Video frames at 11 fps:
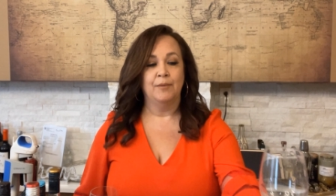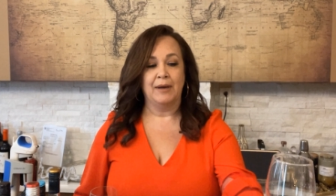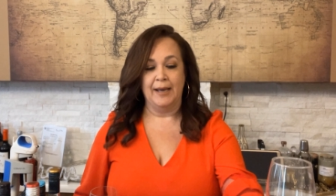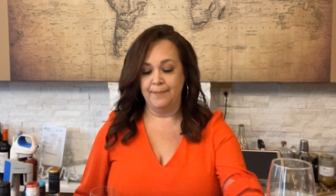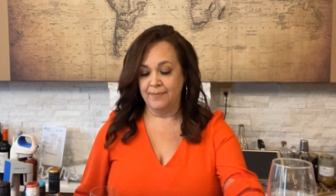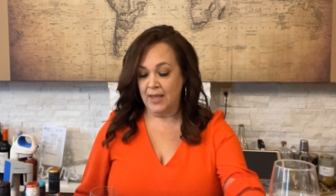
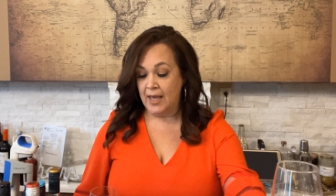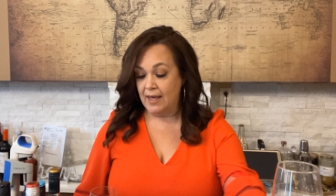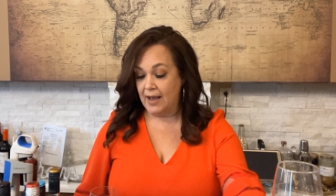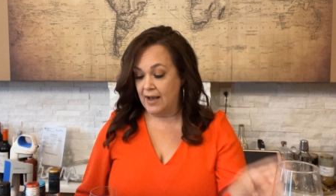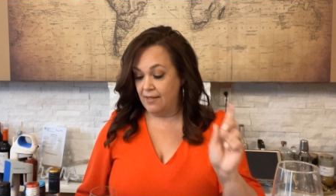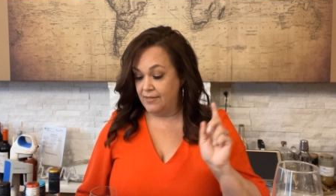Okay.
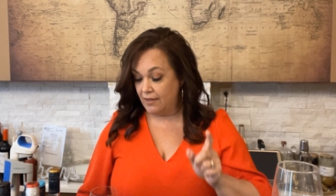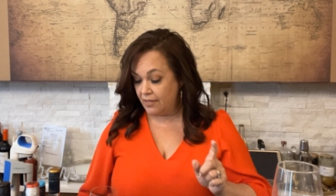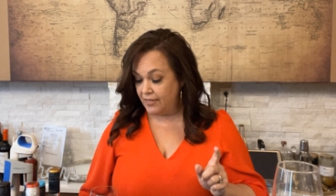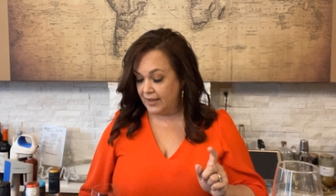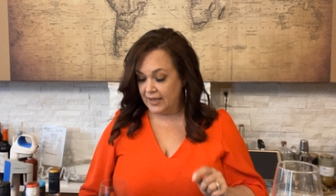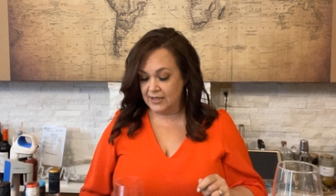The other
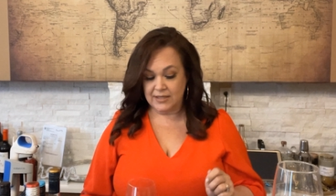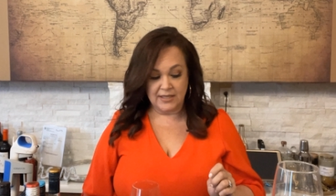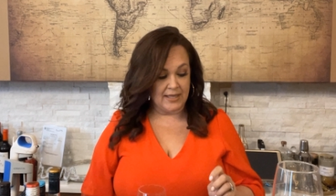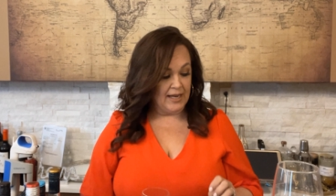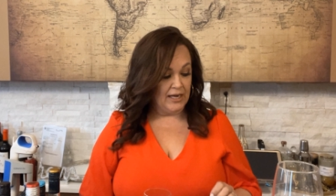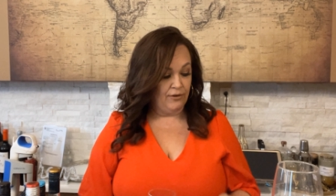thing is
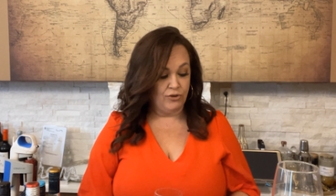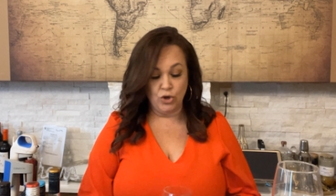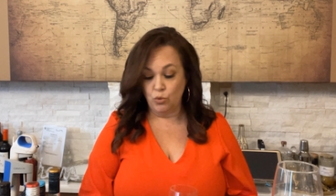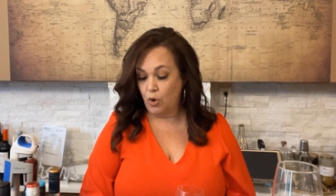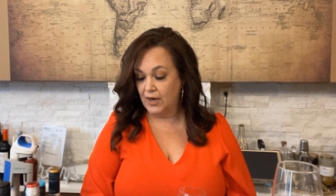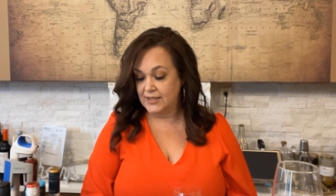that if you
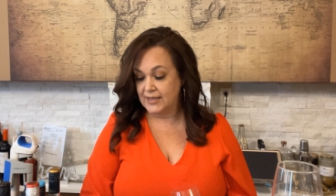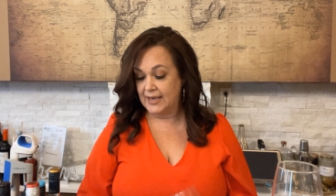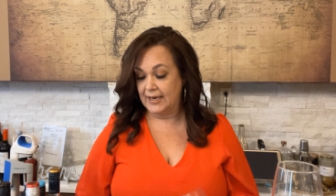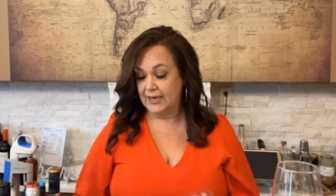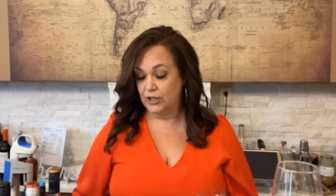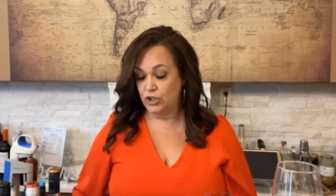want to
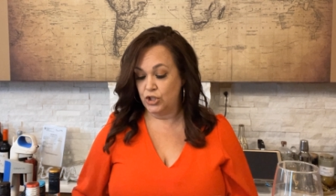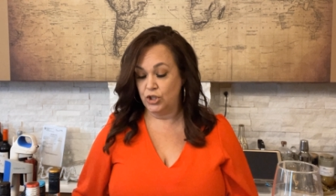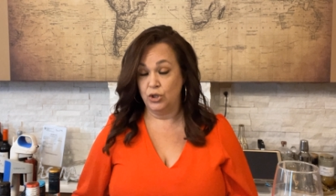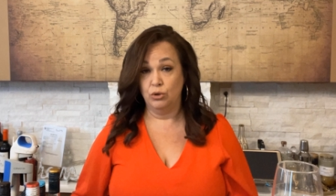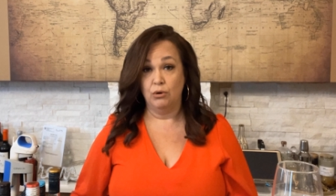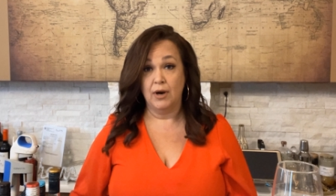get
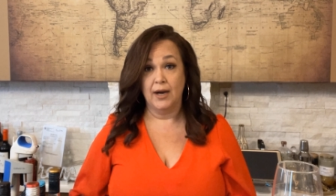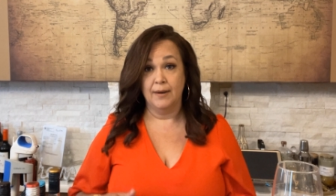into